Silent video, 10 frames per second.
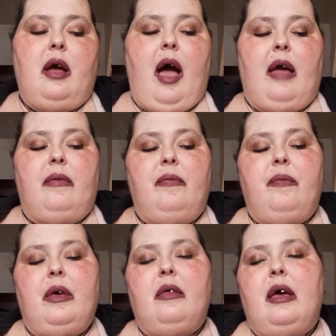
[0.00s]
I
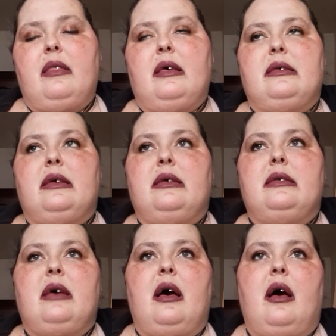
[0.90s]
feel like this
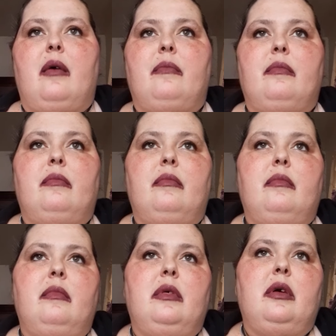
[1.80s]
is
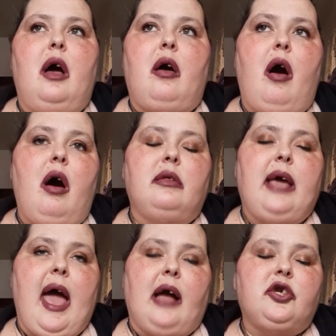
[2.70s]
a call
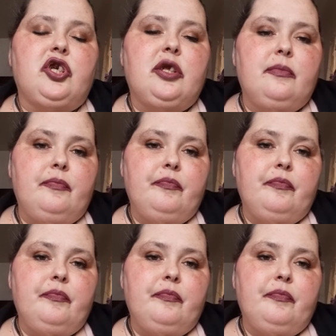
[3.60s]
to action.